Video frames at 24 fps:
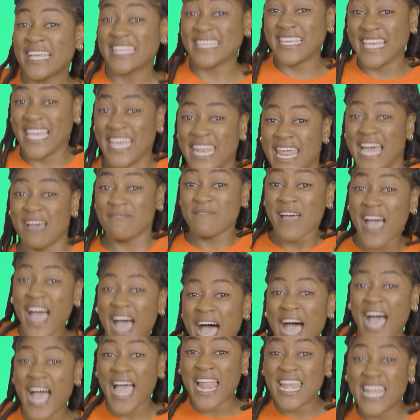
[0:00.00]
get up,
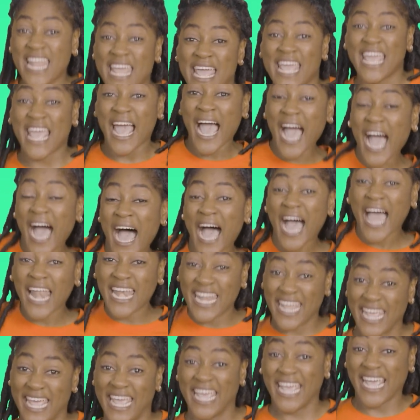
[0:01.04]
alle,
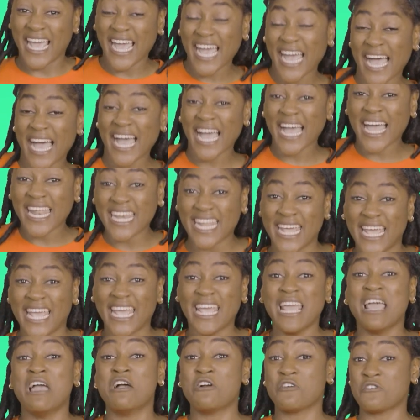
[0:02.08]
alle, alle!
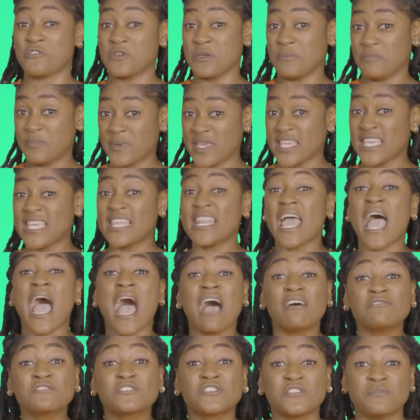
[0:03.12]
Repeat
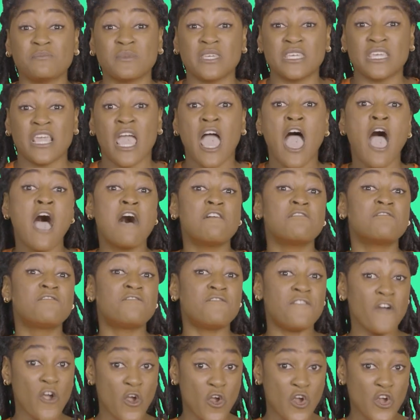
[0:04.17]
after me.
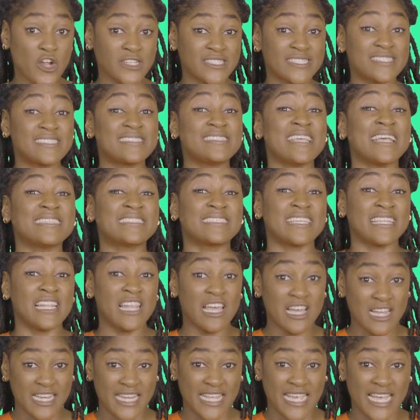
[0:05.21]
1
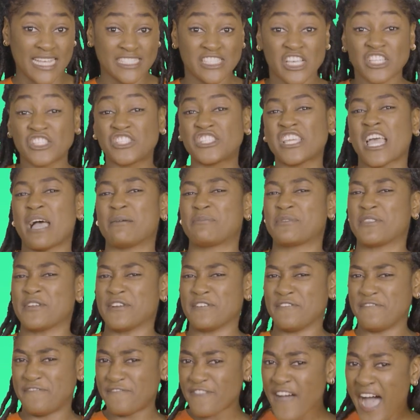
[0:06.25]
Thessalonians chapter
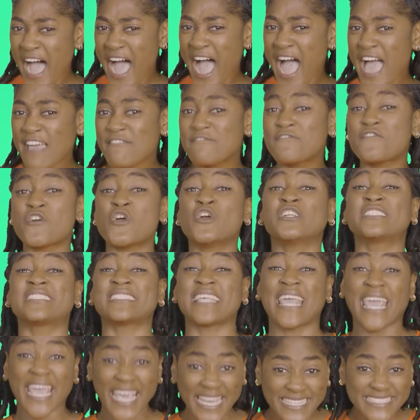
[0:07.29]
5 verse
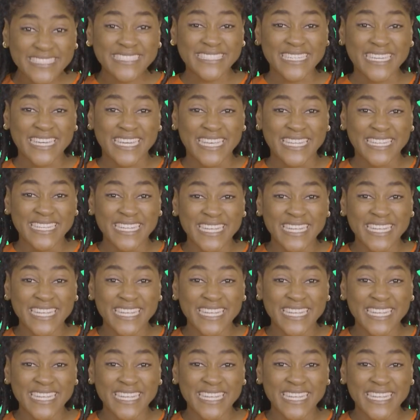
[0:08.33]
18.